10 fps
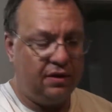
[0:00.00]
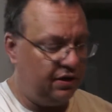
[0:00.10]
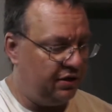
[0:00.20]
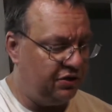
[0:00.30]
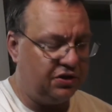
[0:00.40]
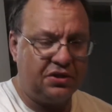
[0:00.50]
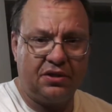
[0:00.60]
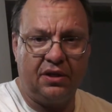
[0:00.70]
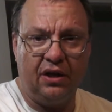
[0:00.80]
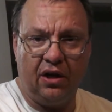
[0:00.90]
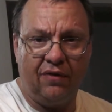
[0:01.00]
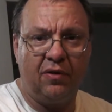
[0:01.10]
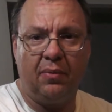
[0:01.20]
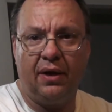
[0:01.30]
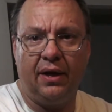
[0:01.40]
than to just get off
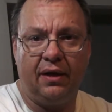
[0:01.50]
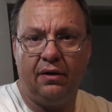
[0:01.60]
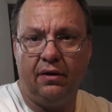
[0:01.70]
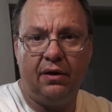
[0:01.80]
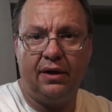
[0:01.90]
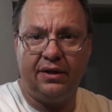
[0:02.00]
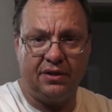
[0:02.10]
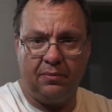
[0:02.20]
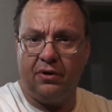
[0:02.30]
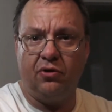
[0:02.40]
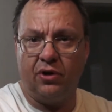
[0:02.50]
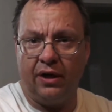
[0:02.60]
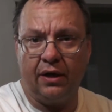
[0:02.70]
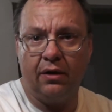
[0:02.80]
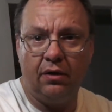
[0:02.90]
the bike, get something to
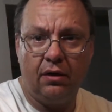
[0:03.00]
drink.